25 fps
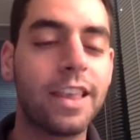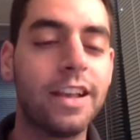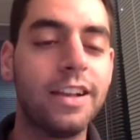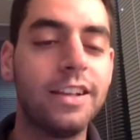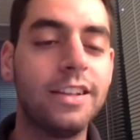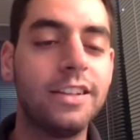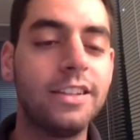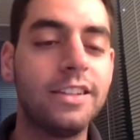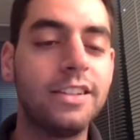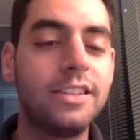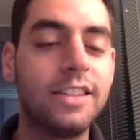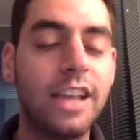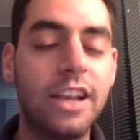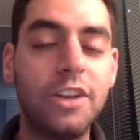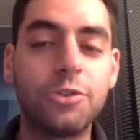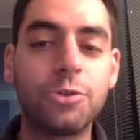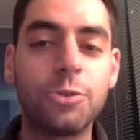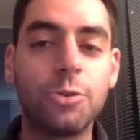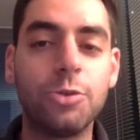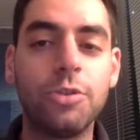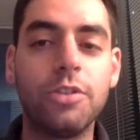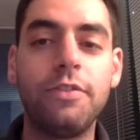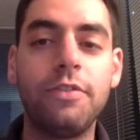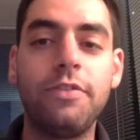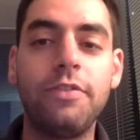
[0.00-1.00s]
Central
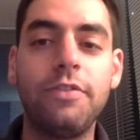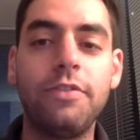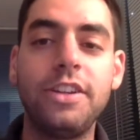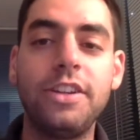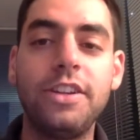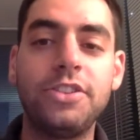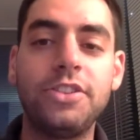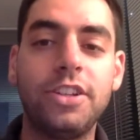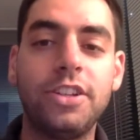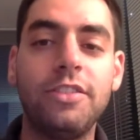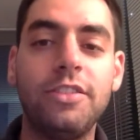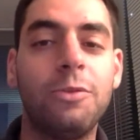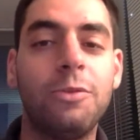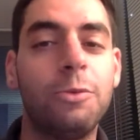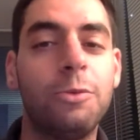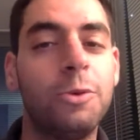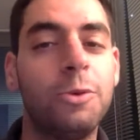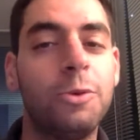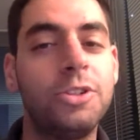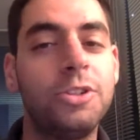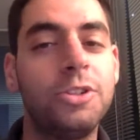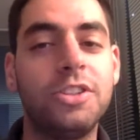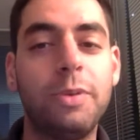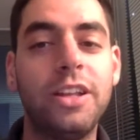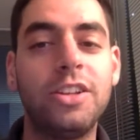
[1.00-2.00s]
Division, which has
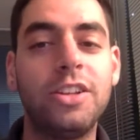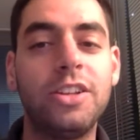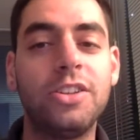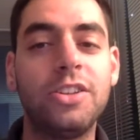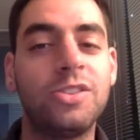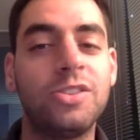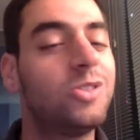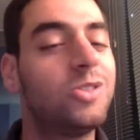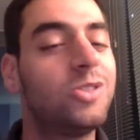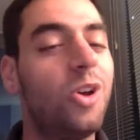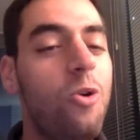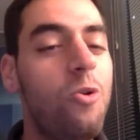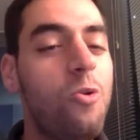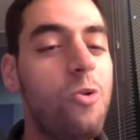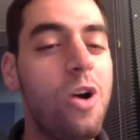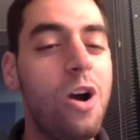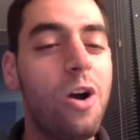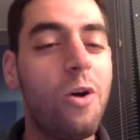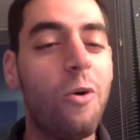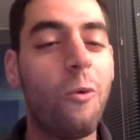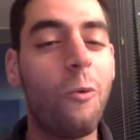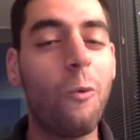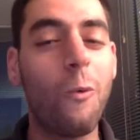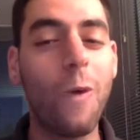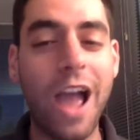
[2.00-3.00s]
been so
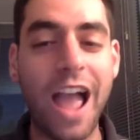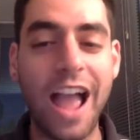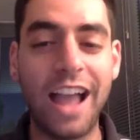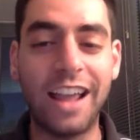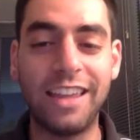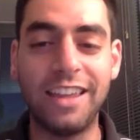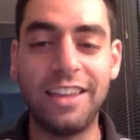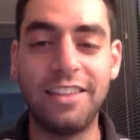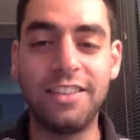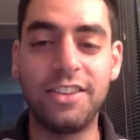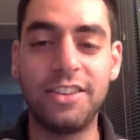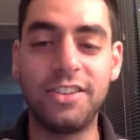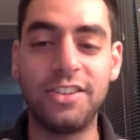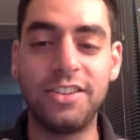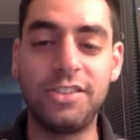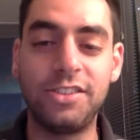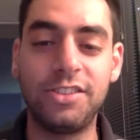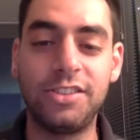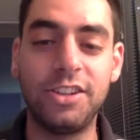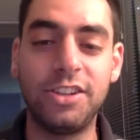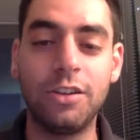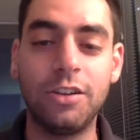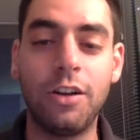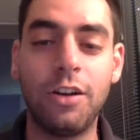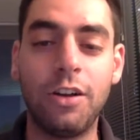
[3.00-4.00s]
wacky this
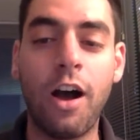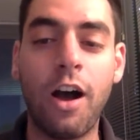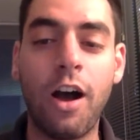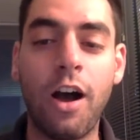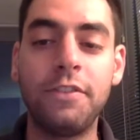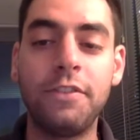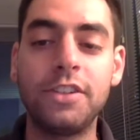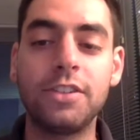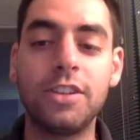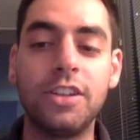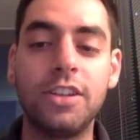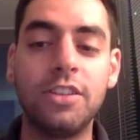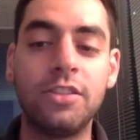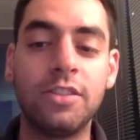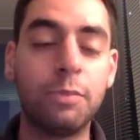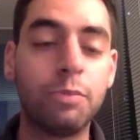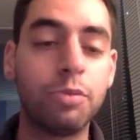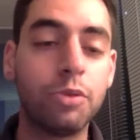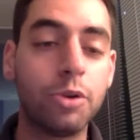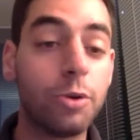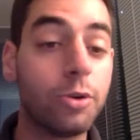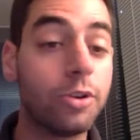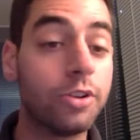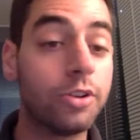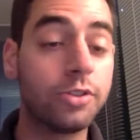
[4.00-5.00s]
year. Obviously, the
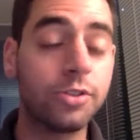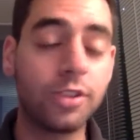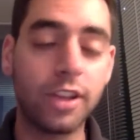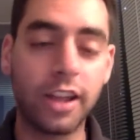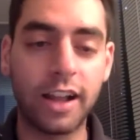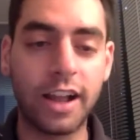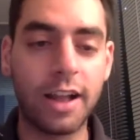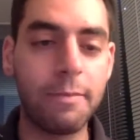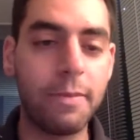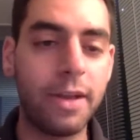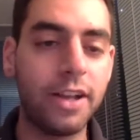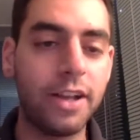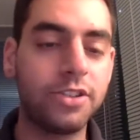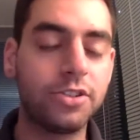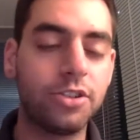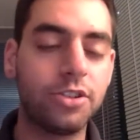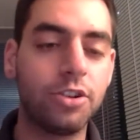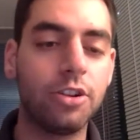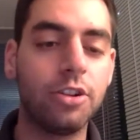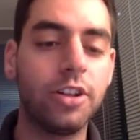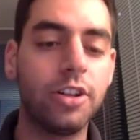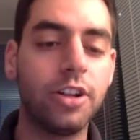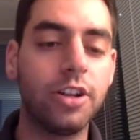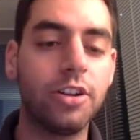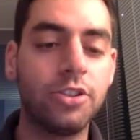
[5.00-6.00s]
Brewers, like I mentioned
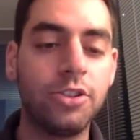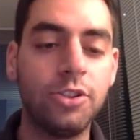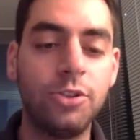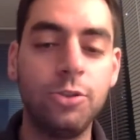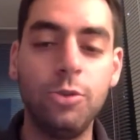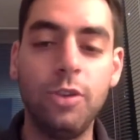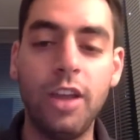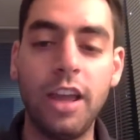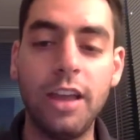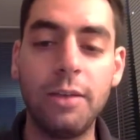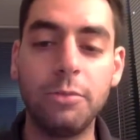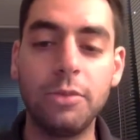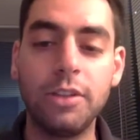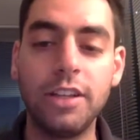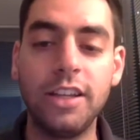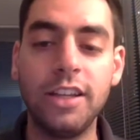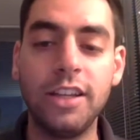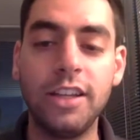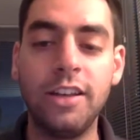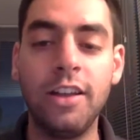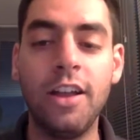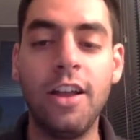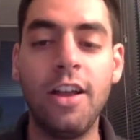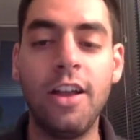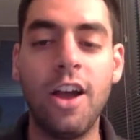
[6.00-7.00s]
earlier, 2-game lead
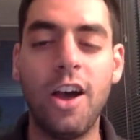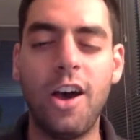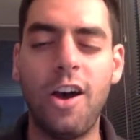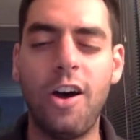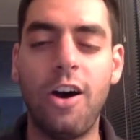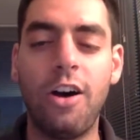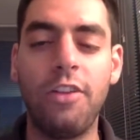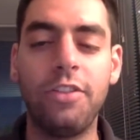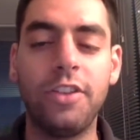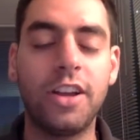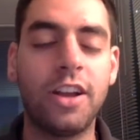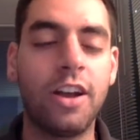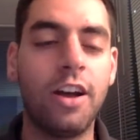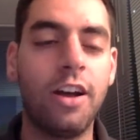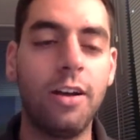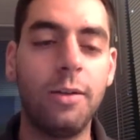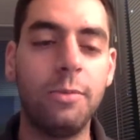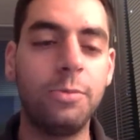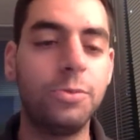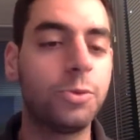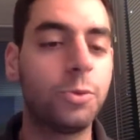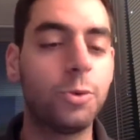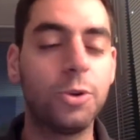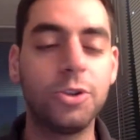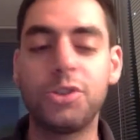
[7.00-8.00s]
on the Cubs.
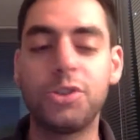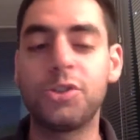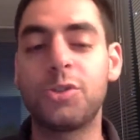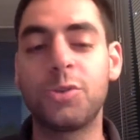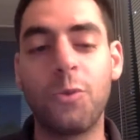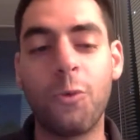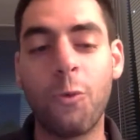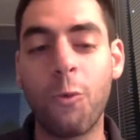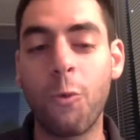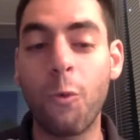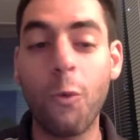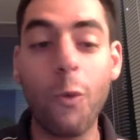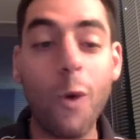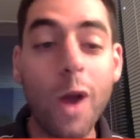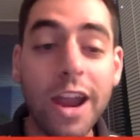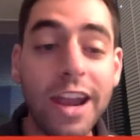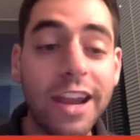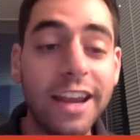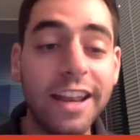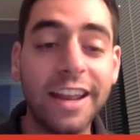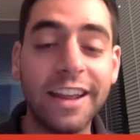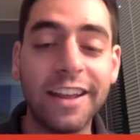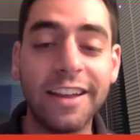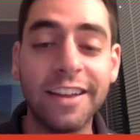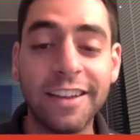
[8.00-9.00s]
We're just
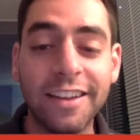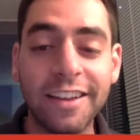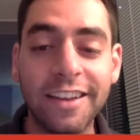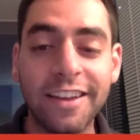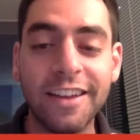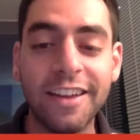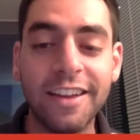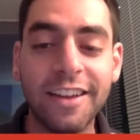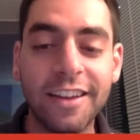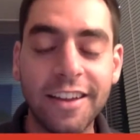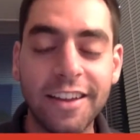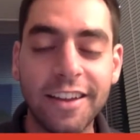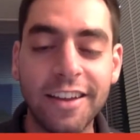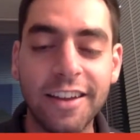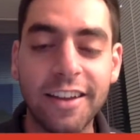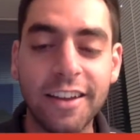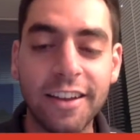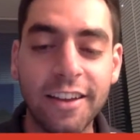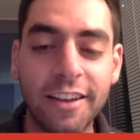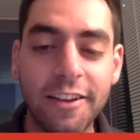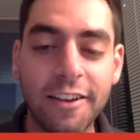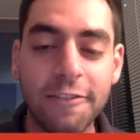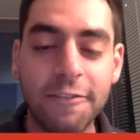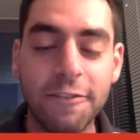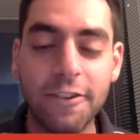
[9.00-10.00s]
waiting
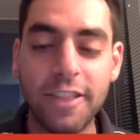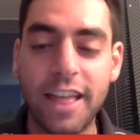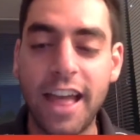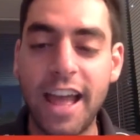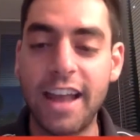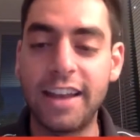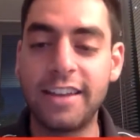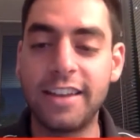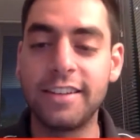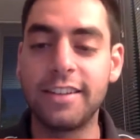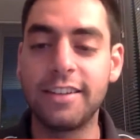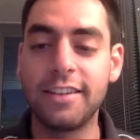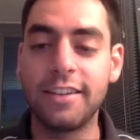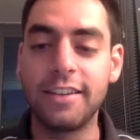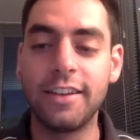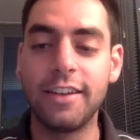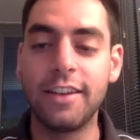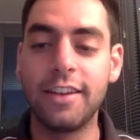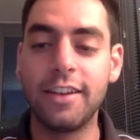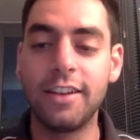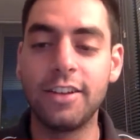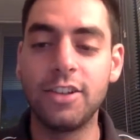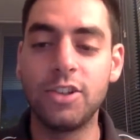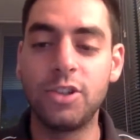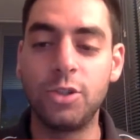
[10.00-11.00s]
for that
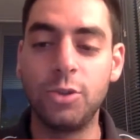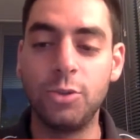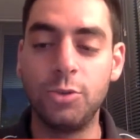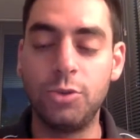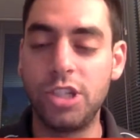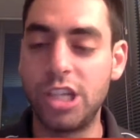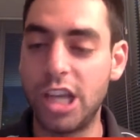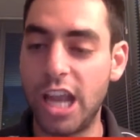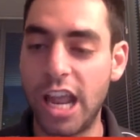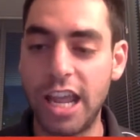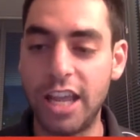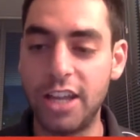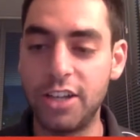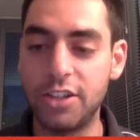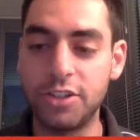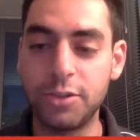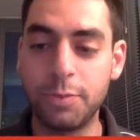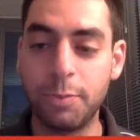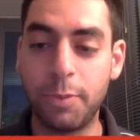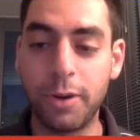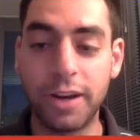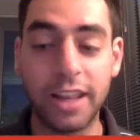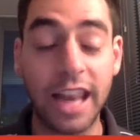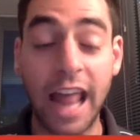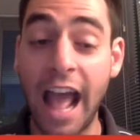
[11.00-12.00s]
to change,
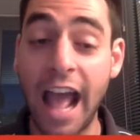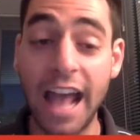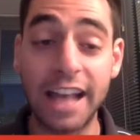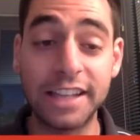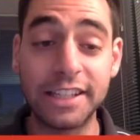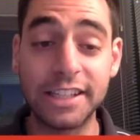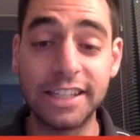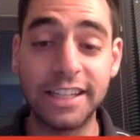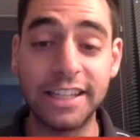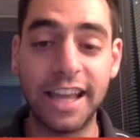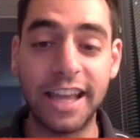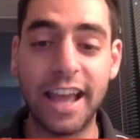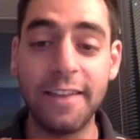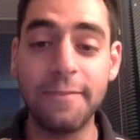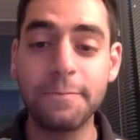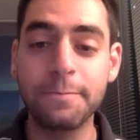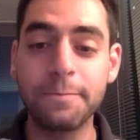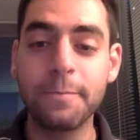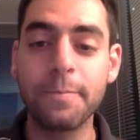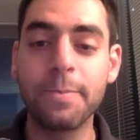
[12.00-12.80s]
but it hasn't yet.